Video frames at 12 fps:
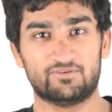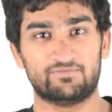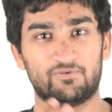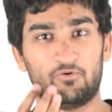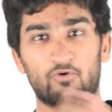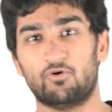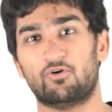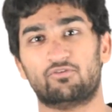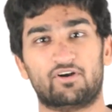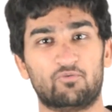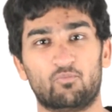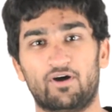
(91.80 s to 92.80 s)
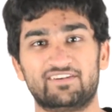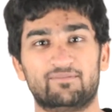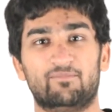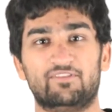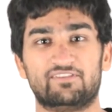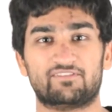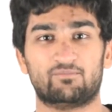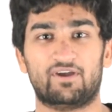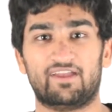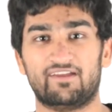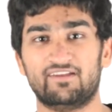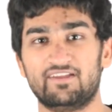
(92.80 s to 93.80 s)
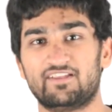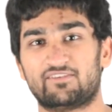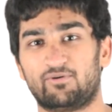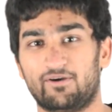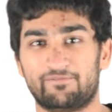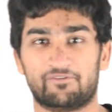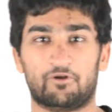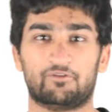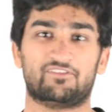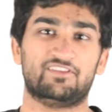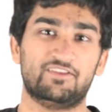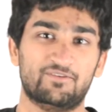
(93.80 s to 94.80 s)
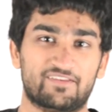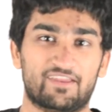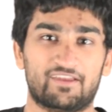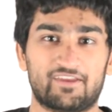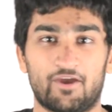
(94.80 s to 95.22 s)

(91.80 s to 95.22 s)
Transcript: of awe and wonderment where 12-year-olds are using it